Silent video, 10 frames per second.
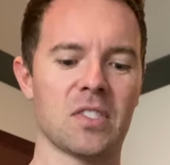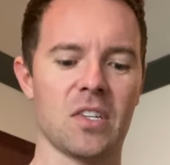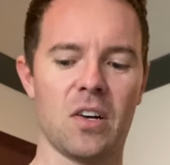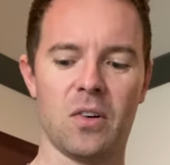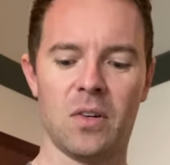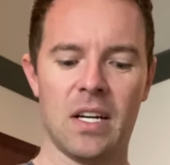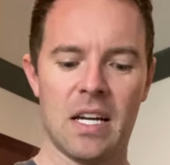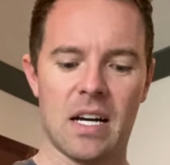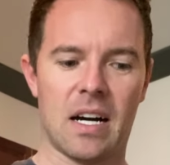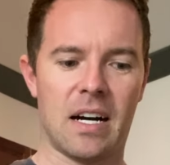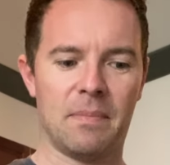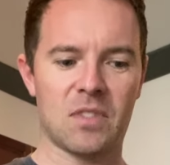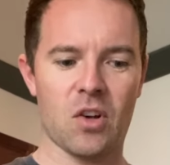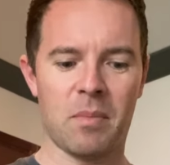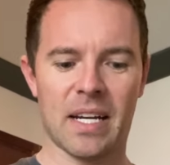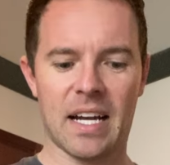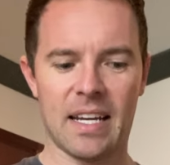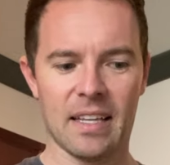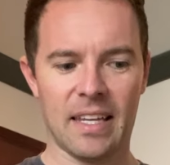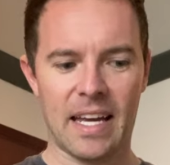So I'm going to
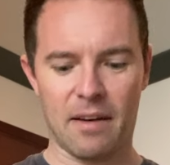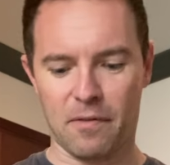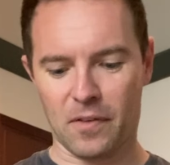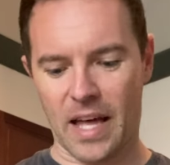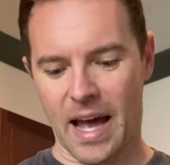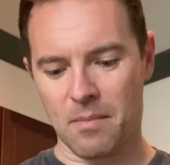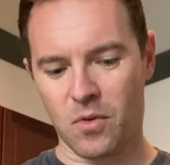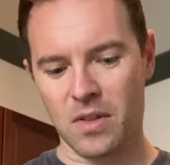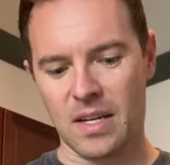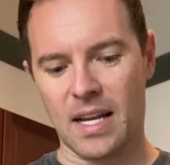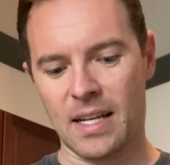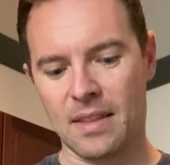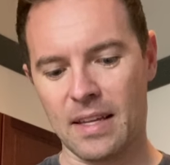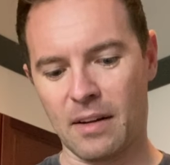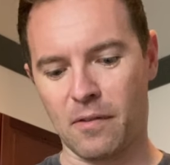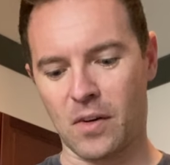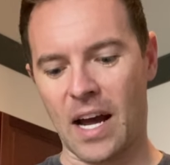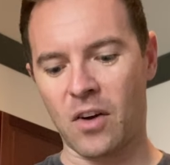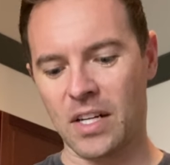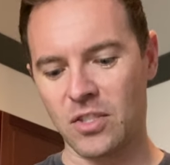kind of lay it flat more than anything for
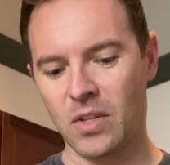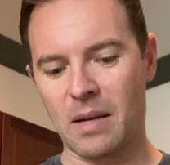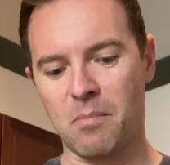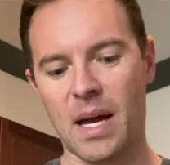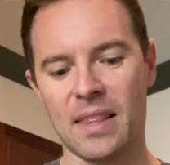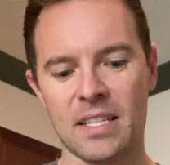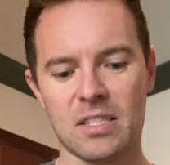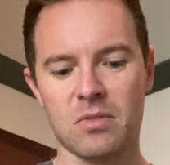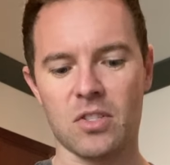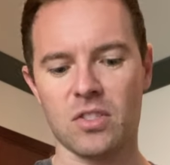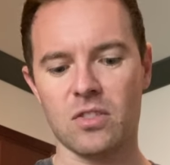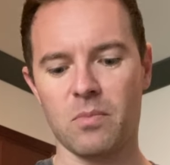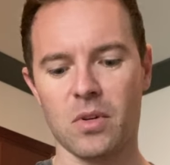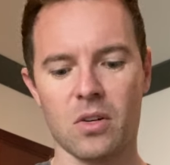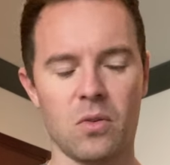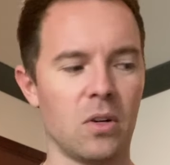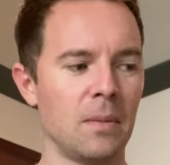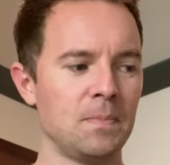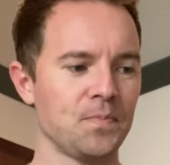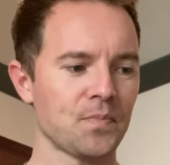now, because you can bend this, which is super
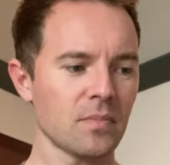cool.